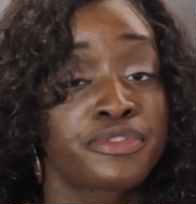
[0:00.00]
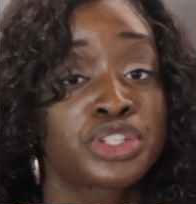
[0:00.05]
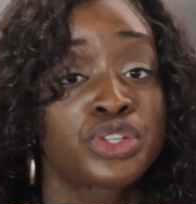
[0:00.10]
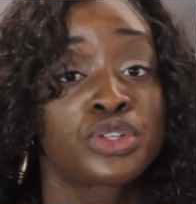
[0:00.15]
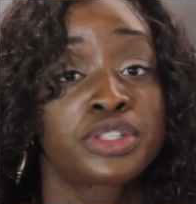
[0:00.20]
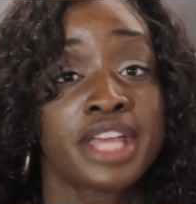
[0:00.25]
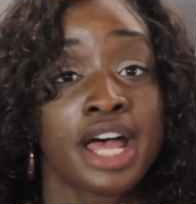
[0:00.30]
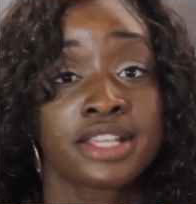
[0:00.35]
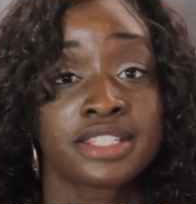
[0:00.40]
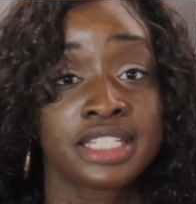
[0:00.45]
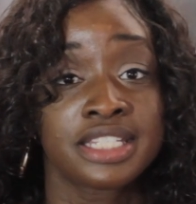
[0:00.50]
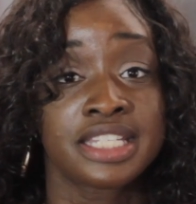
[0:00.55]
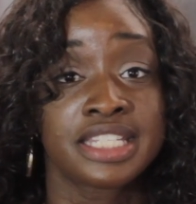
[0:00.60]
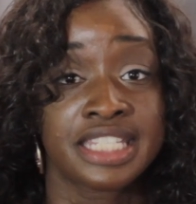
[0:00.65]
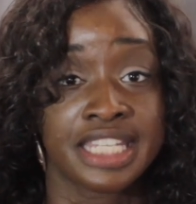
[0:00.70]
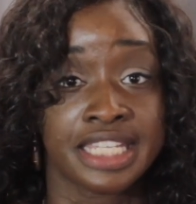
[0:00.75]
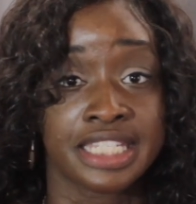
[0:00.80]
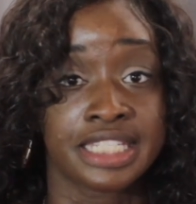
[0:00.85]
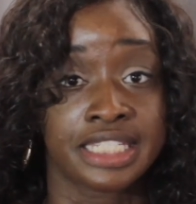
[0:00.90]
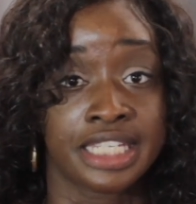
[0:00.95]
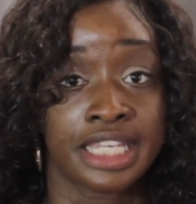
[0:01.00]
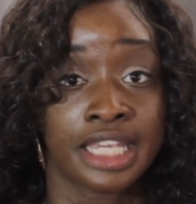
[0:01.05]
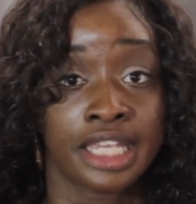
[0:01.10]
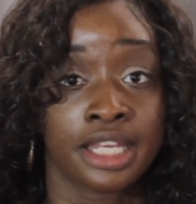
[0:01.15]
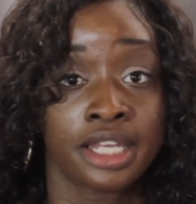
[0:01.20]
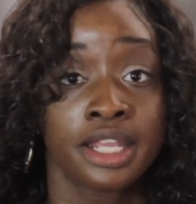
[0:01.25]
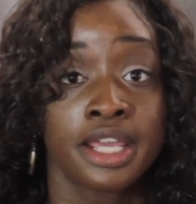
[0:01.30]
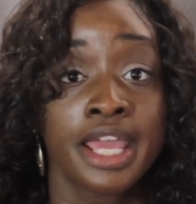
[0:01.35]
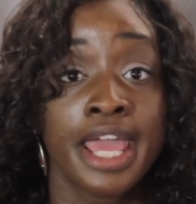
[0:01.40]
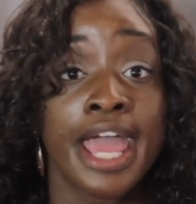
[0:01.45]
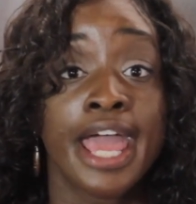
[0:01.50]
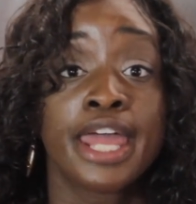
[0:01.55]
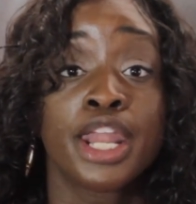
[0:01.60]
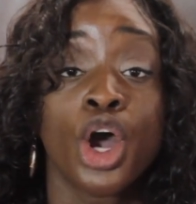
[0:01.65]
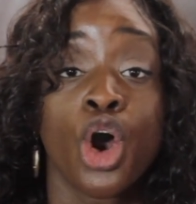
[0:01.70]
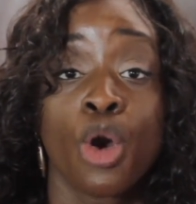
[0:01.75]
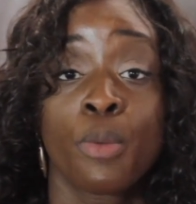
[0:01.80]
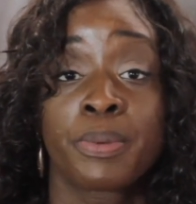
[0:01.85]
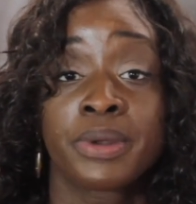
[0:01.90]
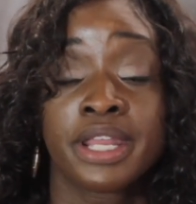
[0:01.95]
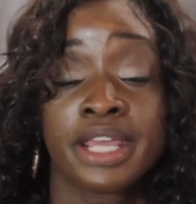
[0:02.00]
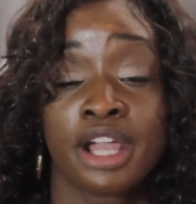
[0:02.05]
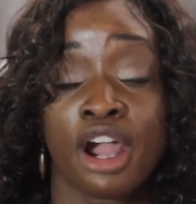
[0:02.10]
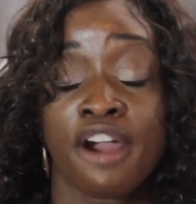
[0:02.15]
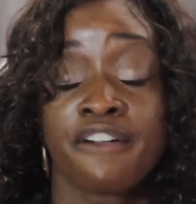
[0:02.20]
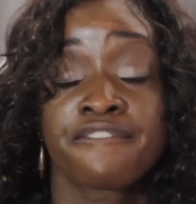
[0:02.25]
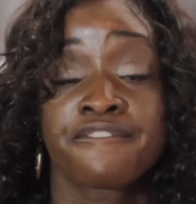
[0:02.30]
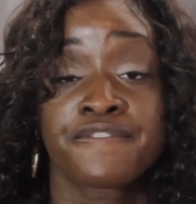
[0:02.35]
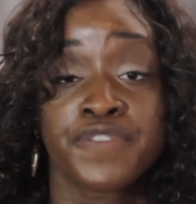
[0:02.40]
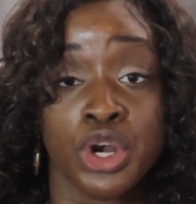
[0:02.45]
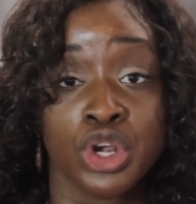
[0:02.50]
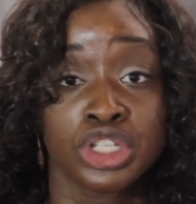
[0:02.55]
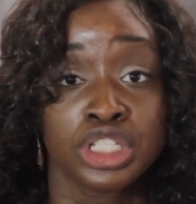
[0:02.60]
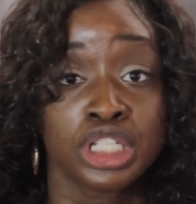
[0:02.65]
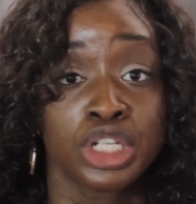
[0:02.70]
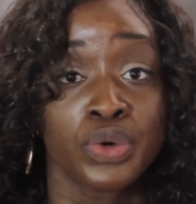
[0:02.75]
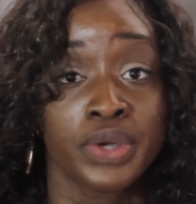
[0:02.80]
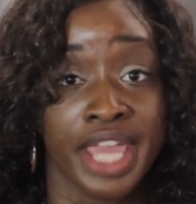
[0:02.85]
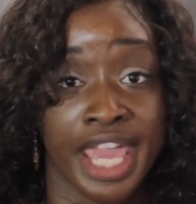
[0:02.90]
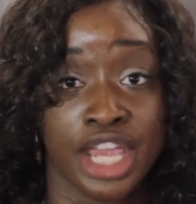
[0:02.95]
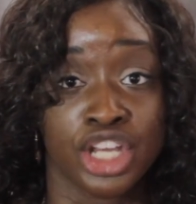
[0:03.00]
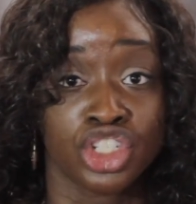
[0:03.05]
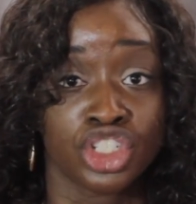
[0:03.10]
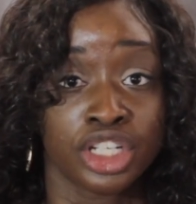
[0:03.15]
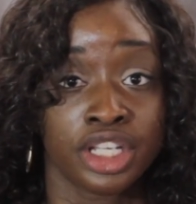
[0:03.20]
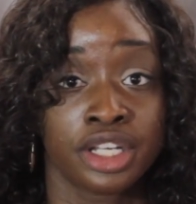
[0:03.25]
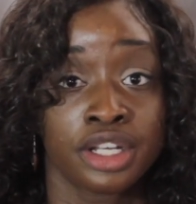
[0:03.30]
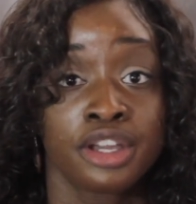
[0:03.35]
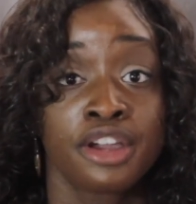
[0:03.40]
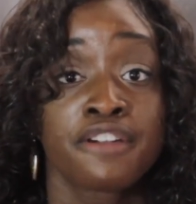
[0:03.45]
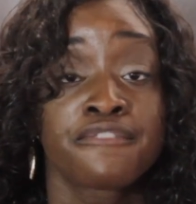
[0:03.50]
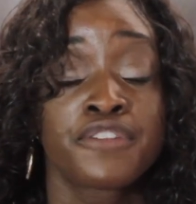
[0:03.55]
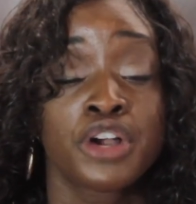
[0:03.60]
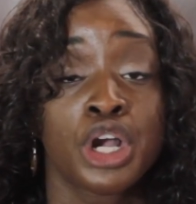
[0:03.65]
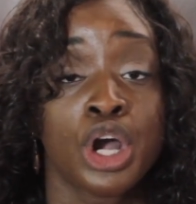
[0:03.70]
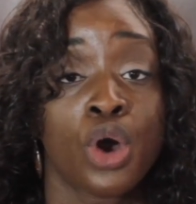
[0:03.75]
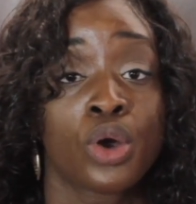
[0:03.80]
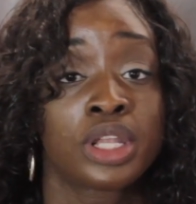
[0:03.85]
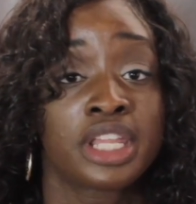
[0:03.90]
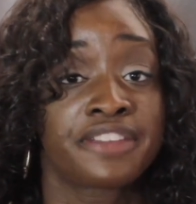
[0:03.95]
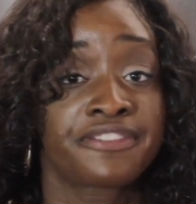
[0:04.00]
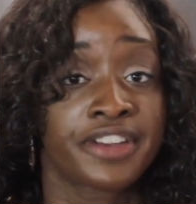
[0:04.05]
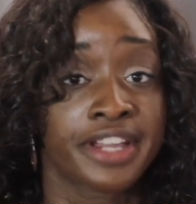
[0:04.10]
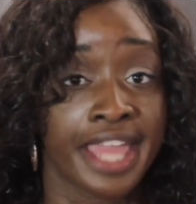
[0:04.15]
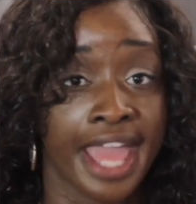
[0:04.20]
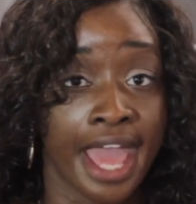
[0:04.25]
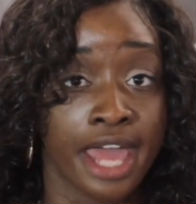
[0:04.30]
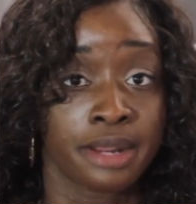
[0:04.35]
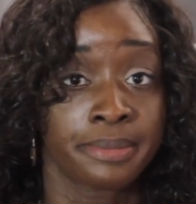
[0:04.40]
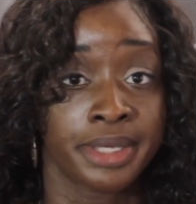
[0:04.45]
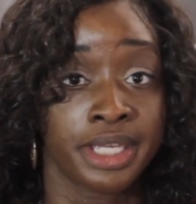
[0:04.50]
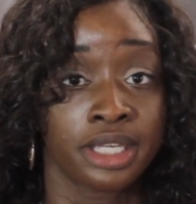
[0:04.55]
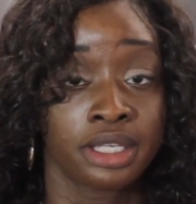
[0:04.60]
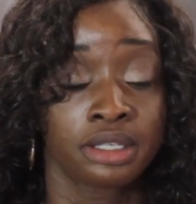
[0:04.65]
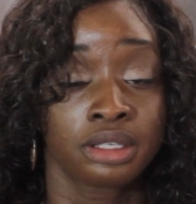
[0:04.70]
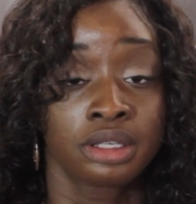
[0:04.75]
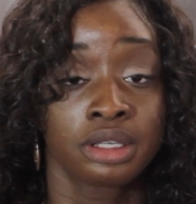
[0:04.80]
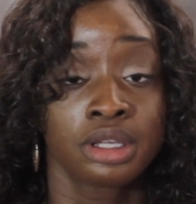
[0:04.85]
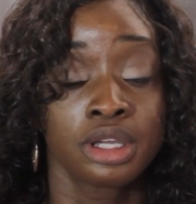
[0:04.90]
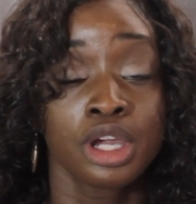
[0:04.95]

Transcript: of 2016 and opening our first location for Gold Leaf Academy.